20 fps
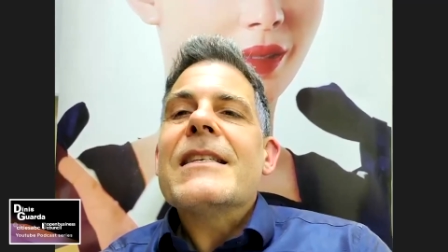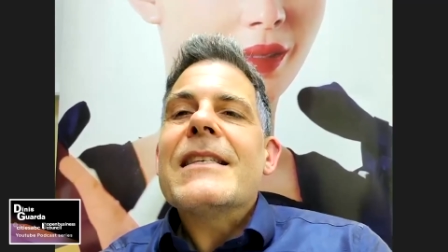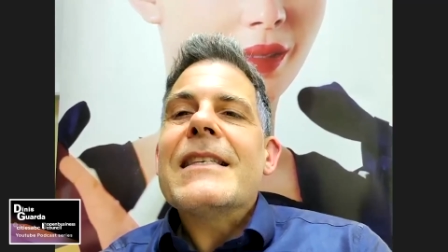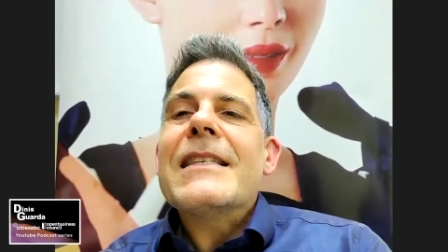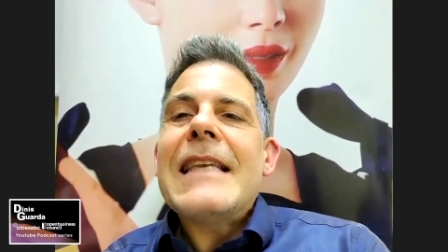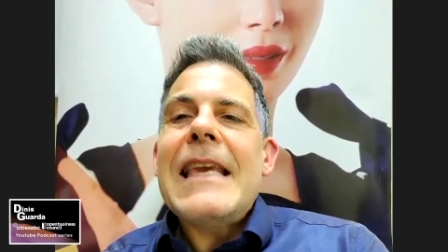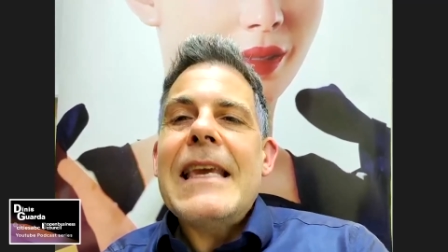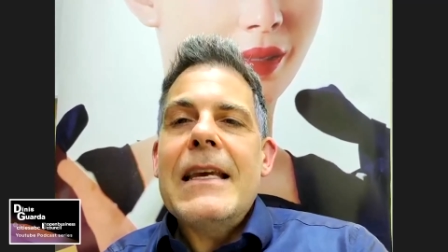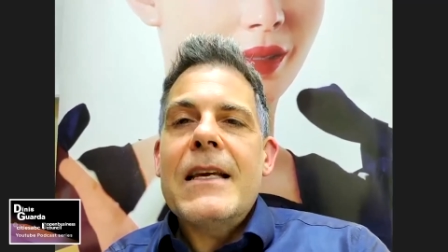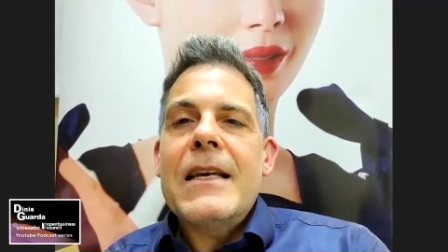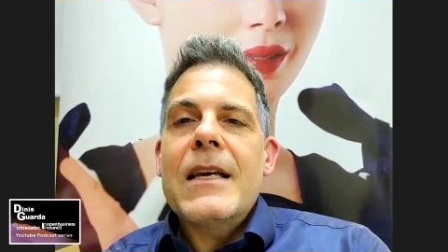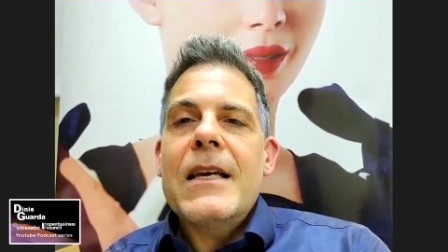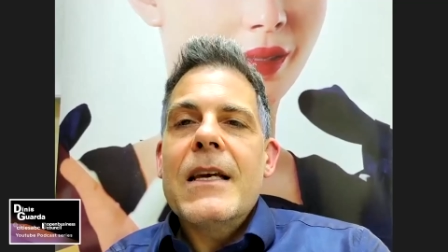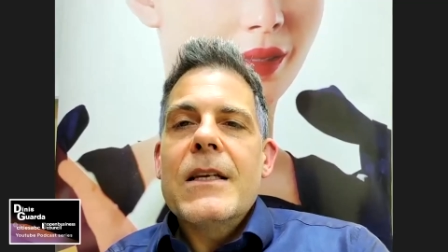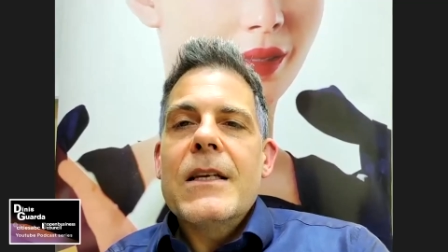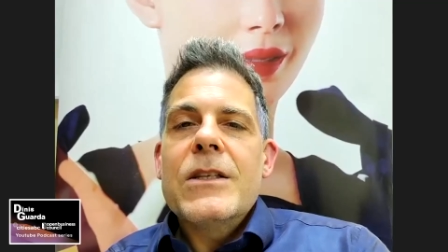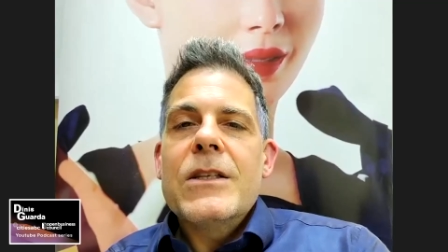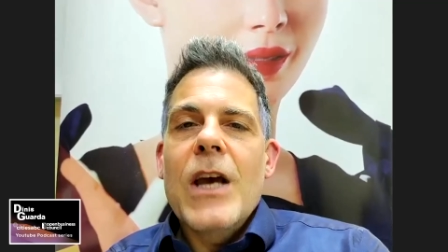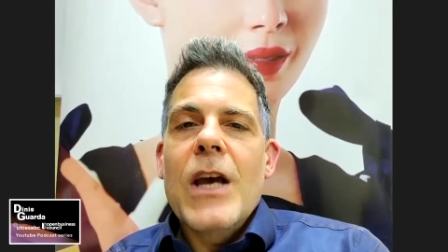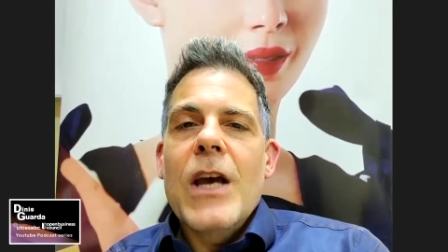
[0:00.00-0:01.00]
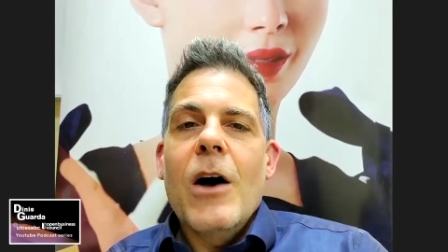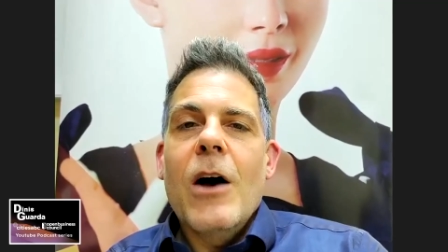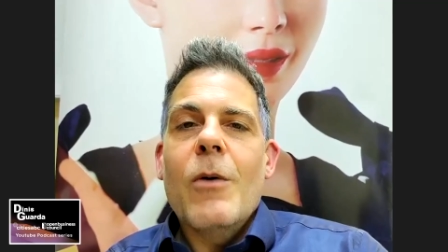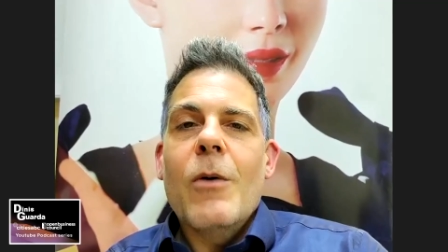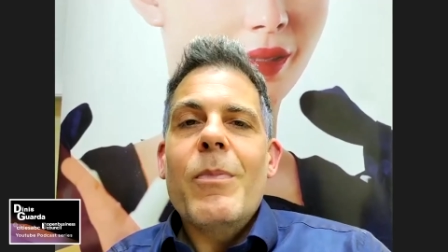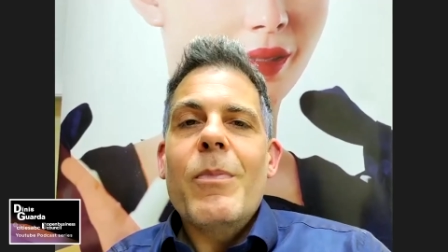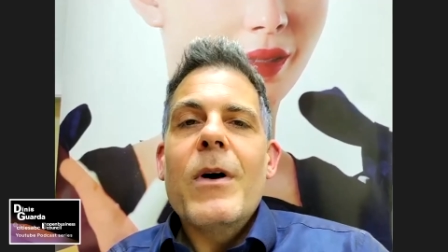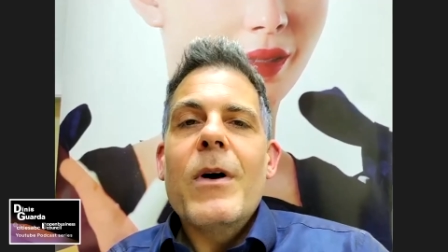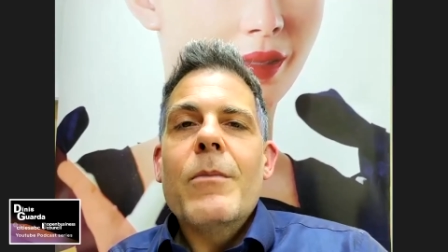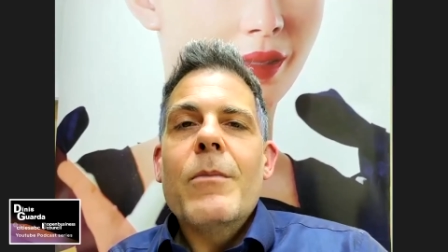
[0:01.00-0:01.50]
seek to
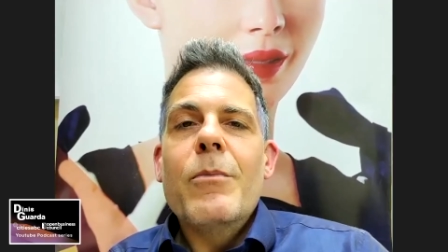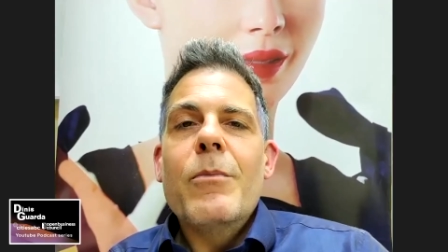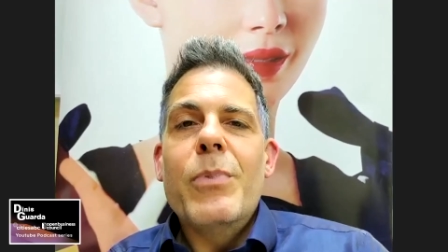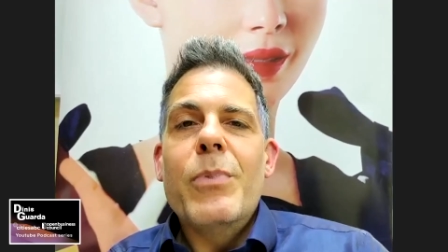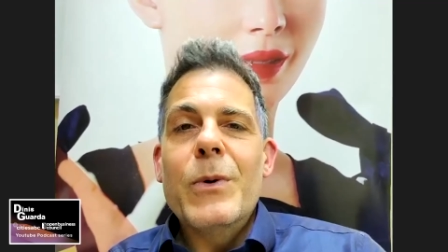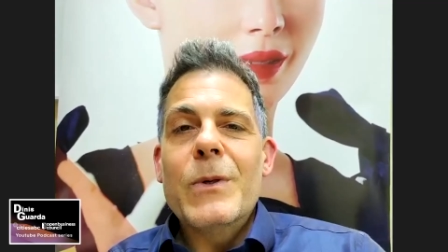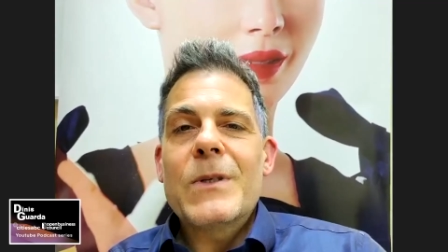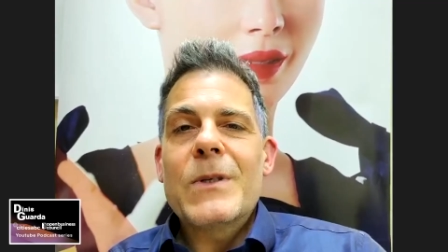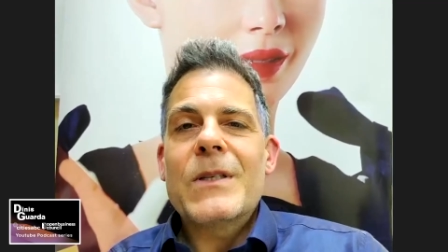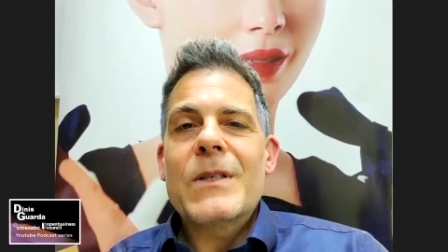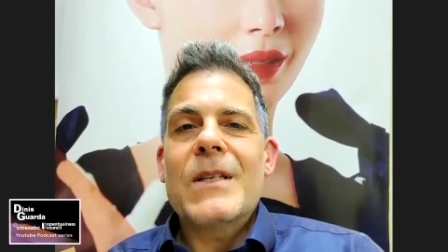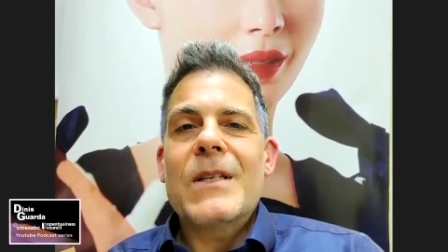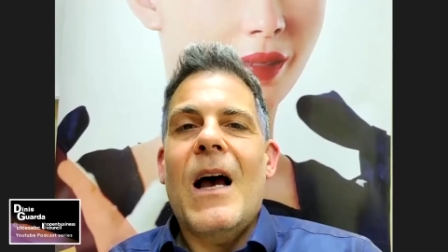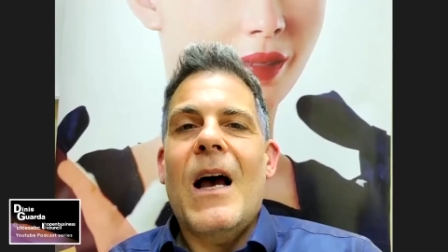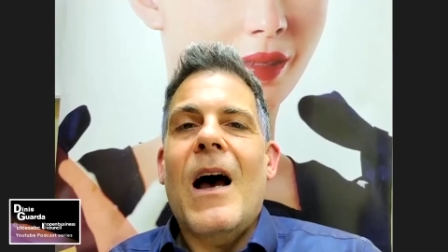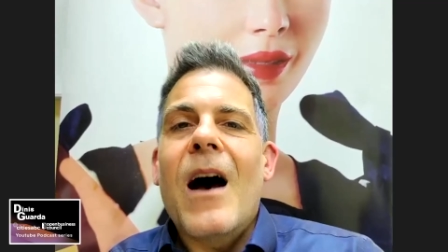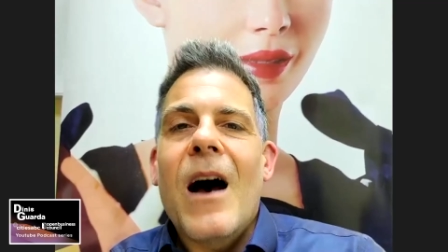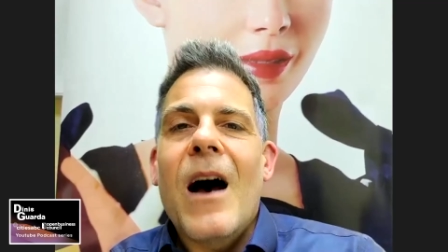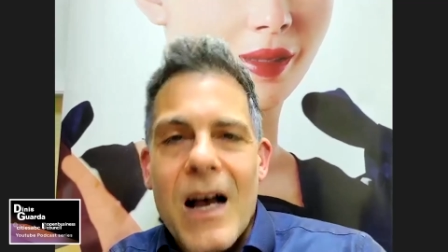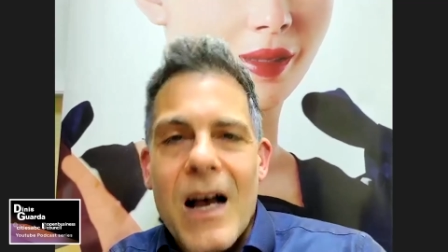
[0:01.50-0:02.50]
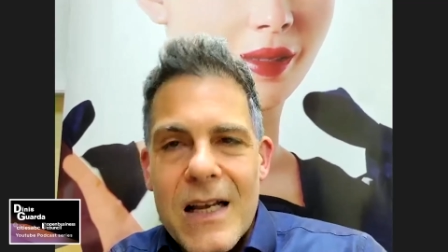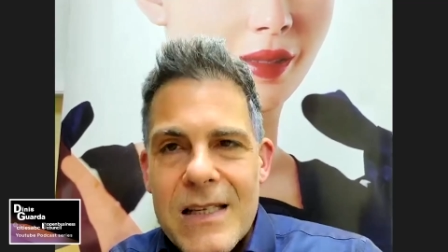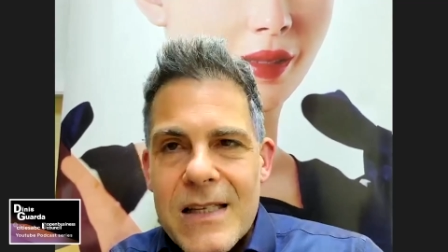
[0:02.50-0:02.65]
help boost us,